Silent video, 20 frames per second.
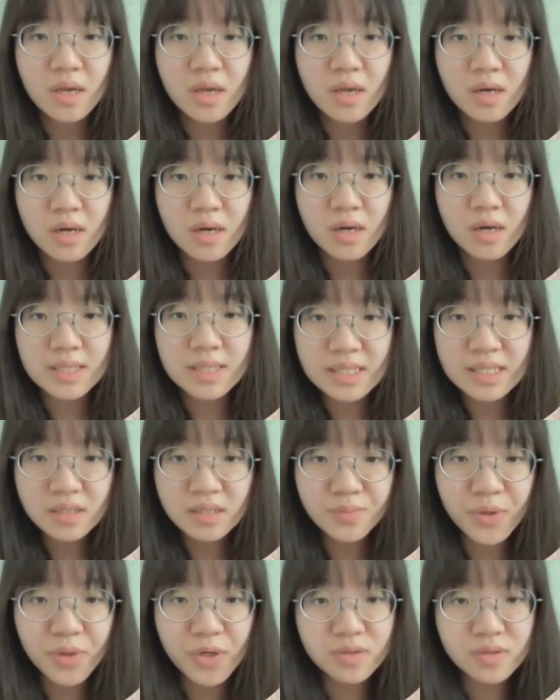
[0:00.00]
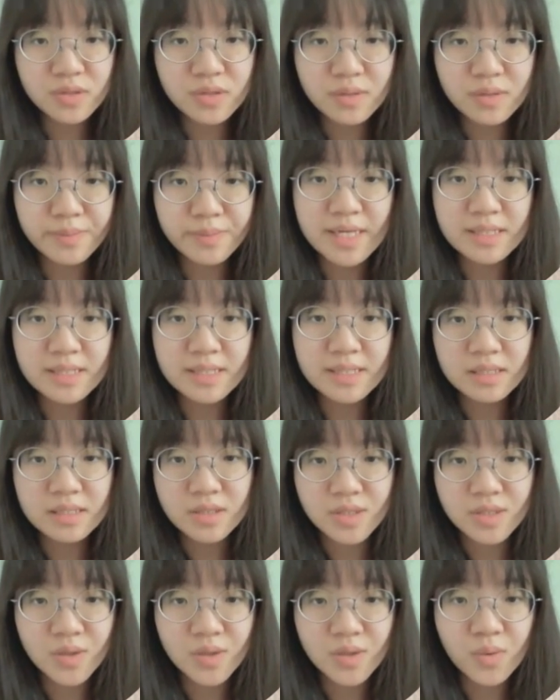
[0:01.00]
Another post by Dan
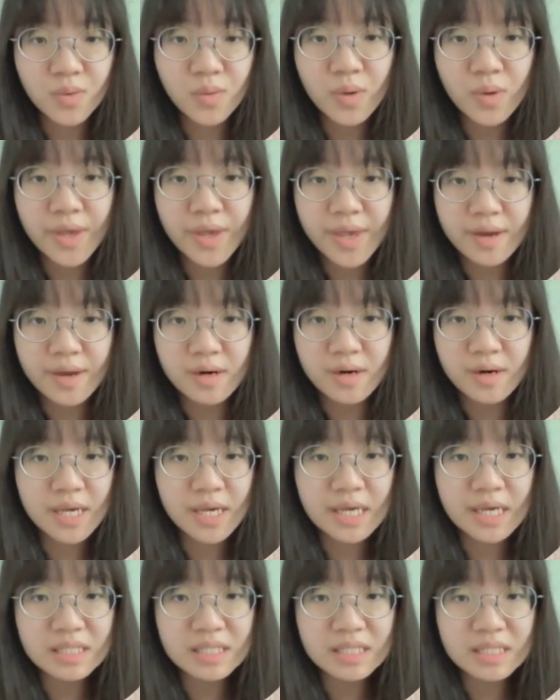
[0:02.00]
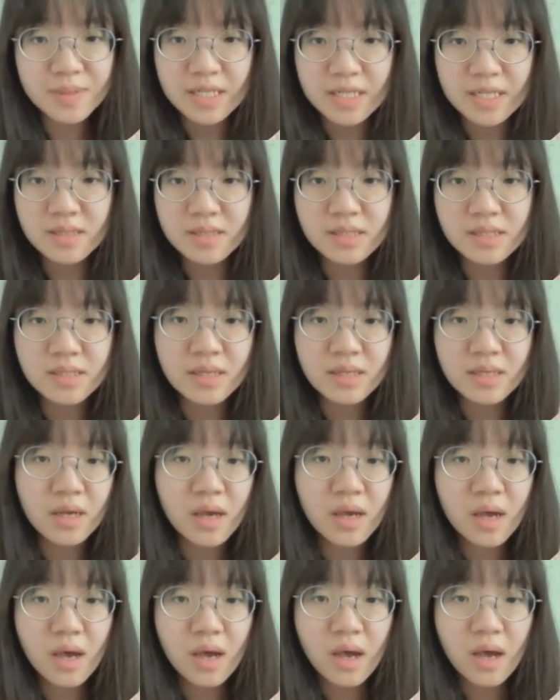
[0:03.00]
Snow here explains
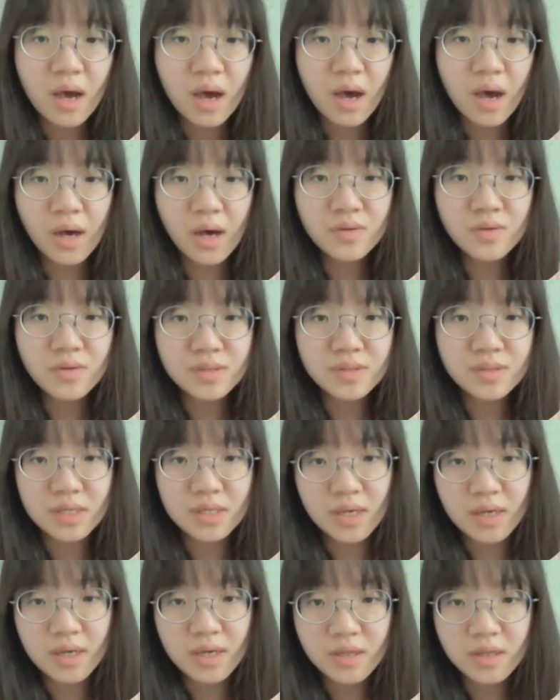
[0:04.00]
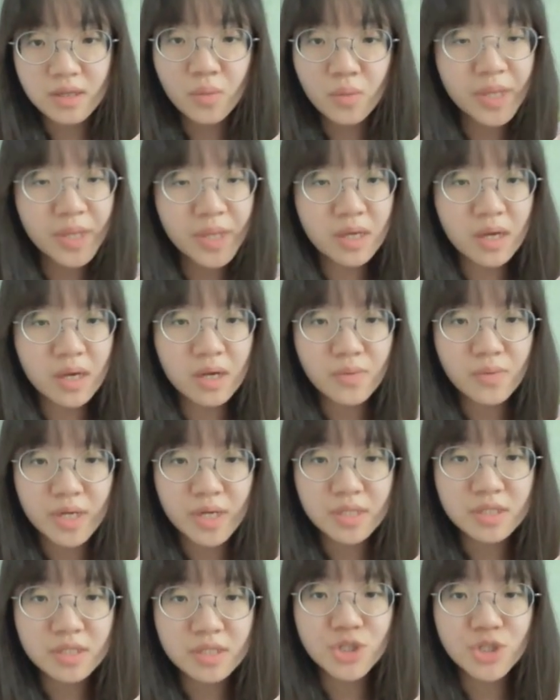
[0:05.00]
how the Norman
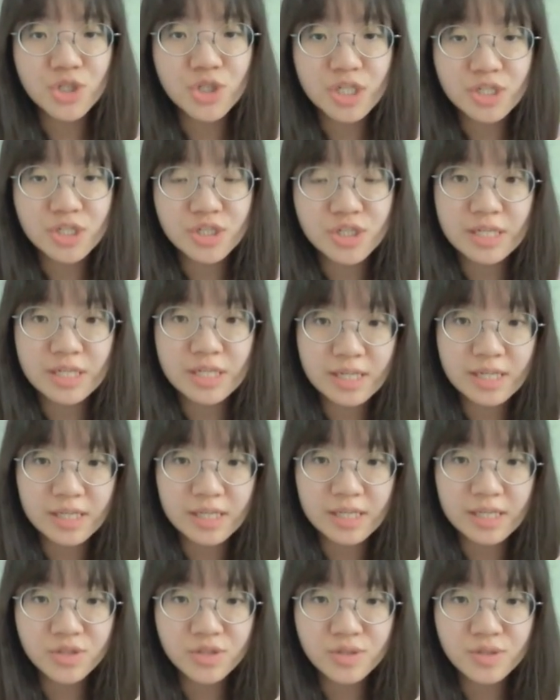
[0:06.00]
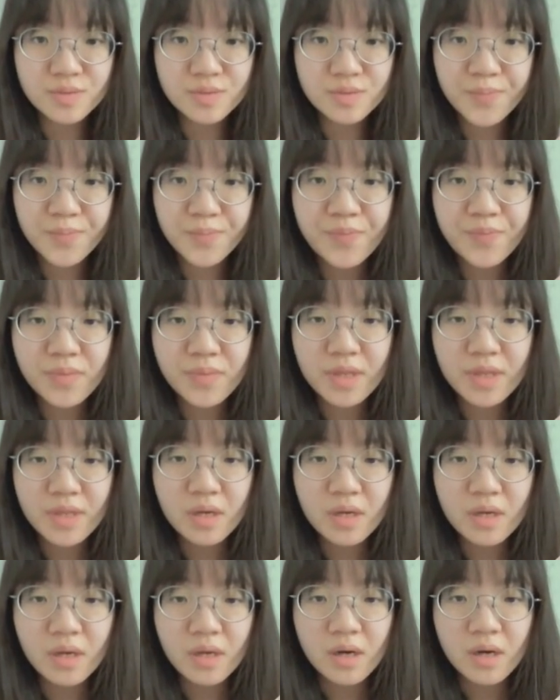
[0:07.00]
conquest changed English.
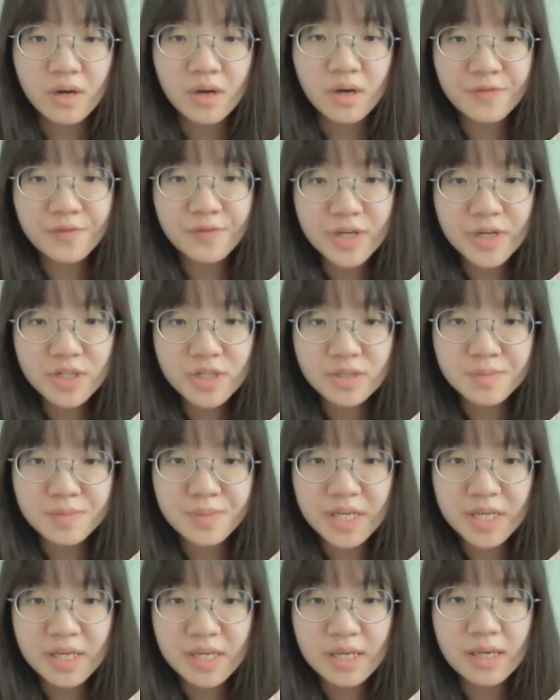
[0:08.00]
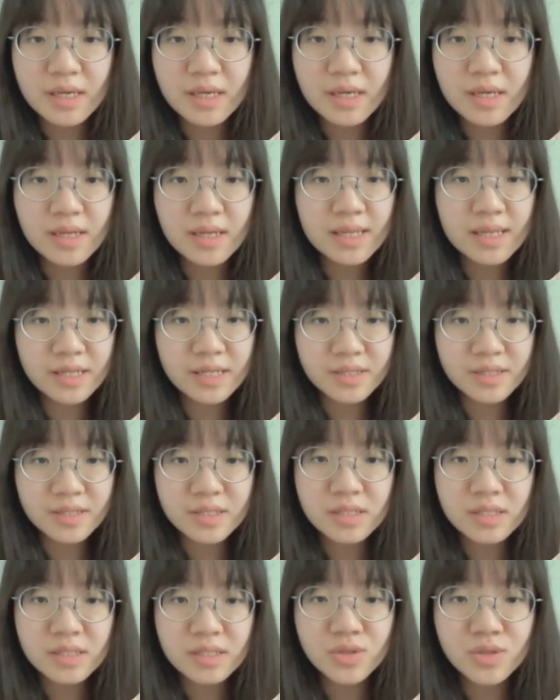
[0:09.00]
A French-speaking
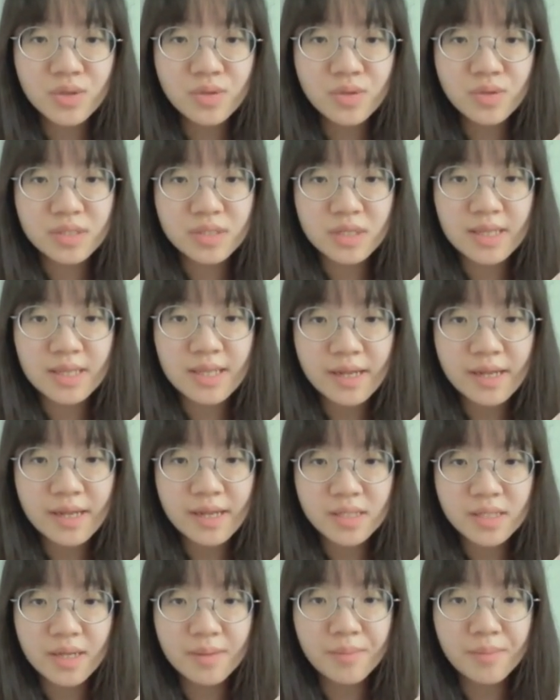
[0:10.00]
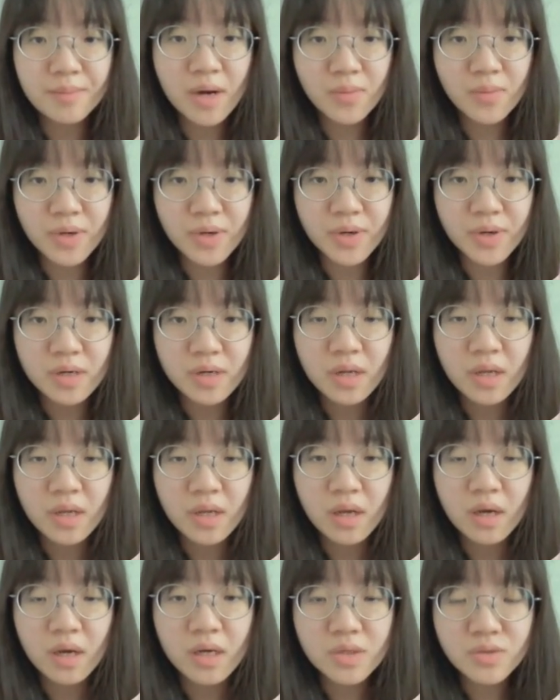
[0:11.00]
elite took the land and power,
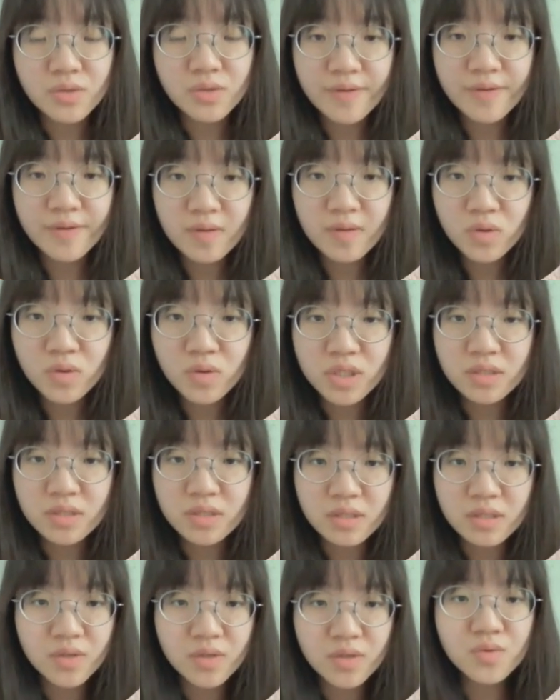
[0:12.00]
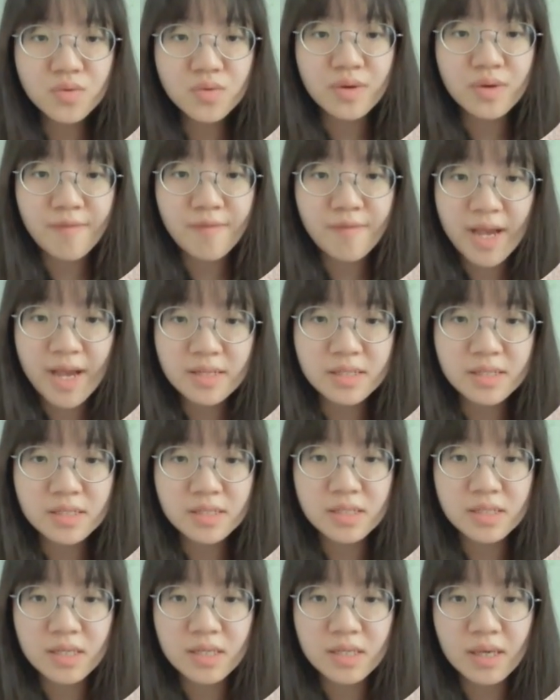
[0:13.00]
a revolution still
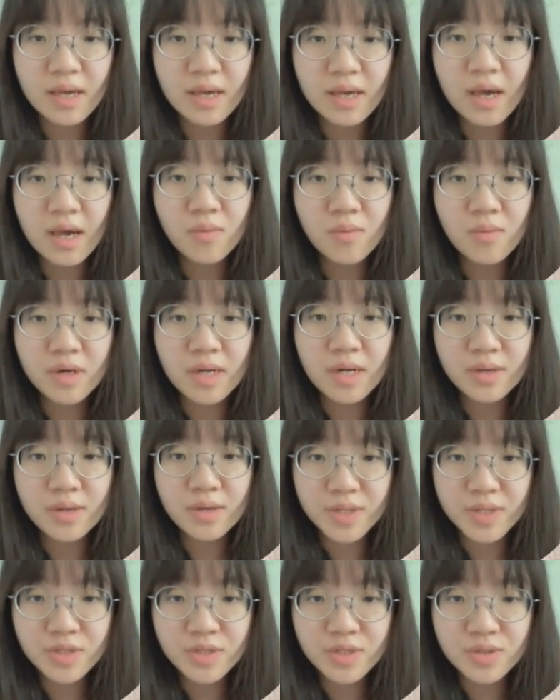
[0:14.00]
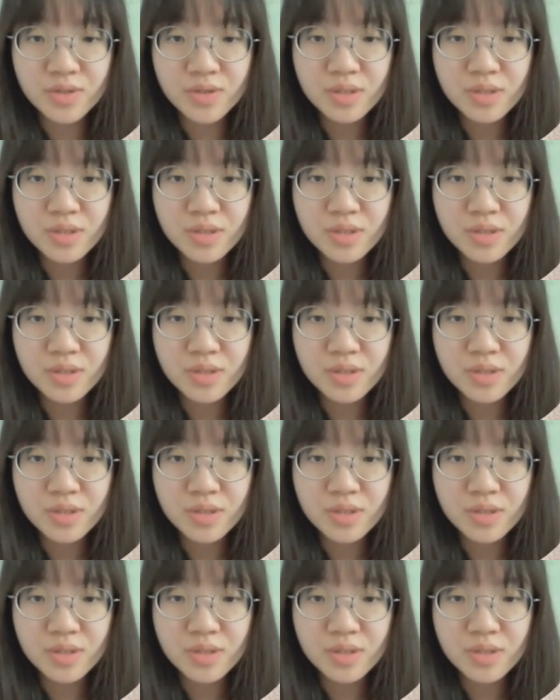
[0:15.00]
reflected in our language.